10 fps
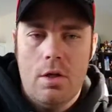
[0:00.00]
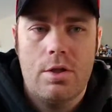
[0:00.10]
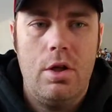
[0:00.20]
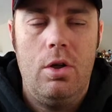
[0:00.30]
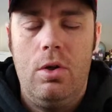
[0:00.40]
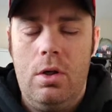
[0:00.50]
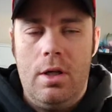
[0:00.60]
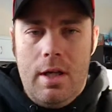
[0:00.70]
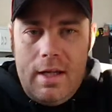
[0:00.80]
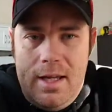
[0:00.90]
So
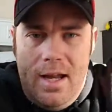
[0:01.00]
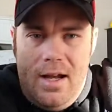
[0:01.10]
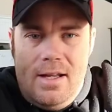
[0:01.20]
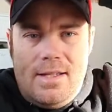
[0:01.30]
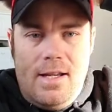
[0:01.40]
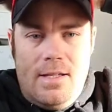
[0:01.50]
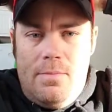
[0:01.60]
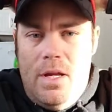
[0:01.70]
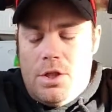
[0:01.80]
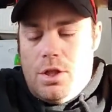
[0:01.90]
yeah, as I
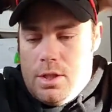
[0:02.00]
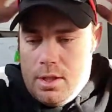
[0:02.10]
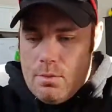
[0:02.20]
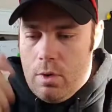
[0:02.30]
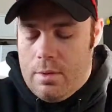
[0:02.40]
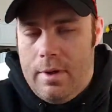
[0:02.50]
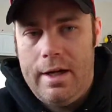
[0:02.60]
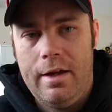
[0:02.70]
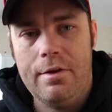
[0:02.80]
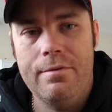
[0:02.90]
mentioned in one of
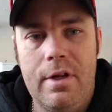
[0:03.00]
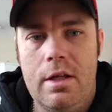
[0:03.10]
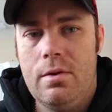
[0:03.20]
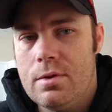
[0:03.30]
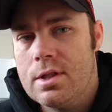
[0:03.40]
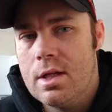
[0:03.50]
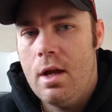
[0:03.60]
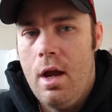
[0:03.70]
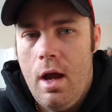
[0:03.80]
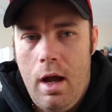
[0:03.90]
my other videos,
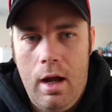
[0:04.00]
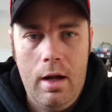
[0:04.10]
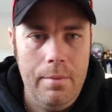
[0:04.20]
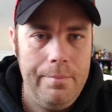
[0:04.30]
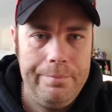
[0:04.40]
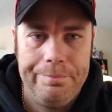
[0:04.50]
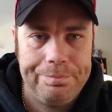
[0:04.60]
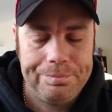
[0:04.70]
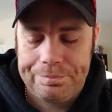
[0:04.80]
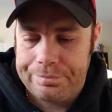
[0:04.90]

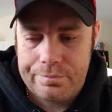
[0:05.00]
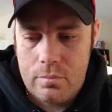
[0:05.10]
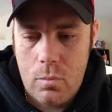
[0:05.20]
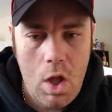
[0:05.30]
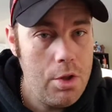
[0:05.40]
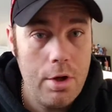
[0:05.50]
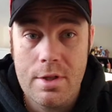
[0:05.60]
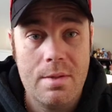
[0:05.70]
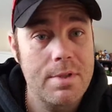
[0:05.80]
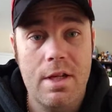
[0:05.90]
there are
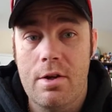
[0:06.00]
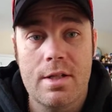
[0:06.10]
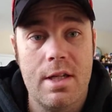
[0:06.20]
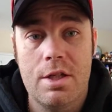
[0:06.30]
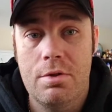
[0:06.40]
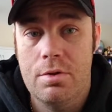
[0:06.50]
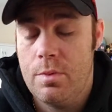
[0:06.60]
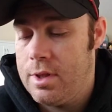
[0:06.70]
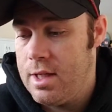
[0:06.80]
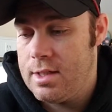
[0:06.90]
some serious issues
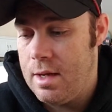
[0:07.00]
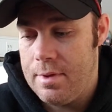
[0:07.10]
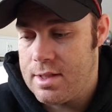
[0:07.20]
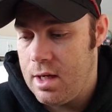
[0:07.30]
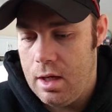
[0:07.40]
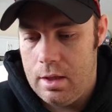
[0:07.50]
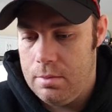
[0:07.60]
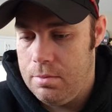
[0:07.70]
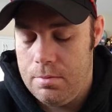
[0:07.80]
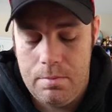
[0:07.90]
with these
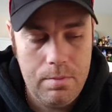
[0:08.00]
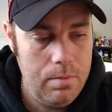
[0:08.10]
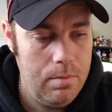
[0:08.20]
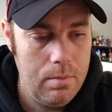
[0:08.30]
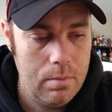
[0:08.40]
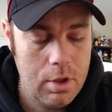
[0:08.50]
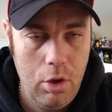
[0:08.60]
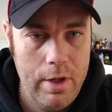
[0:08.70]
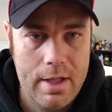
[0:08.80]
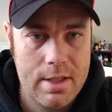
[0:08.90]
MSI
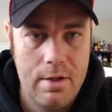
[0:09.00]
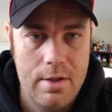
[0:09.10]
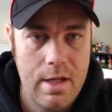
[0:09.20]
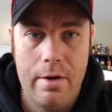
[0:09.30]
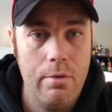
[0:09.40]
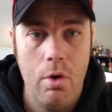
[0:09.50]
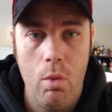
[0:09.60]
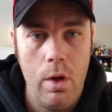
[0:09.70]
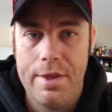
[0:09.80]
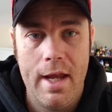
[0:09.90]
Codex series. I don't know
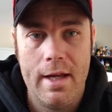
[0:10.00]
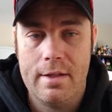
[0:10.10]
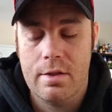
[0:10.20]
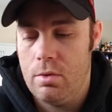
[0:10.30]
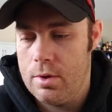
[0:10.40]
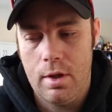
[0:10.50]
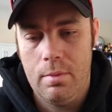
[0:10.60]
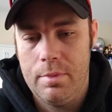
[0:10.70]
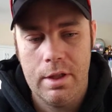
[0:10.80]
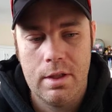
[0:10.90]
what the heck is going
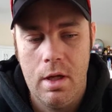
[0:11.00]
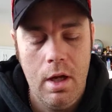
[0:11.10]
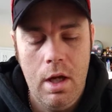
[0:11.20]
on, but